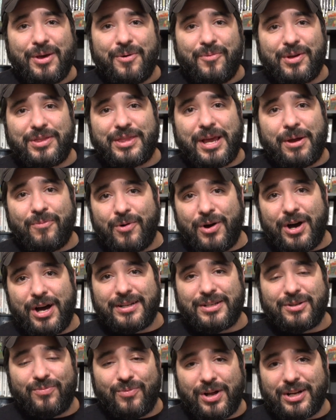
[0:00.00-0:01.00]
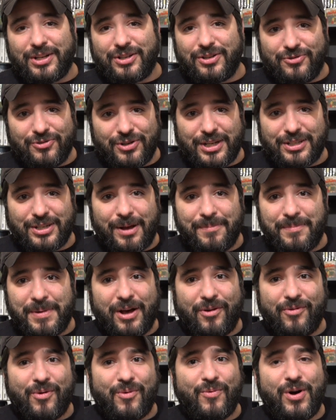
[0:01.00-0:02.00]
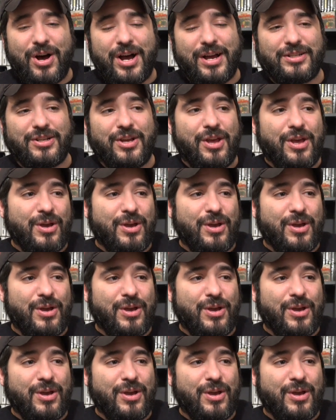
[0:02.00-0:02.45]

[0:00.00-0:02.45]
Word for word: what they want, wanting to dress up how they want,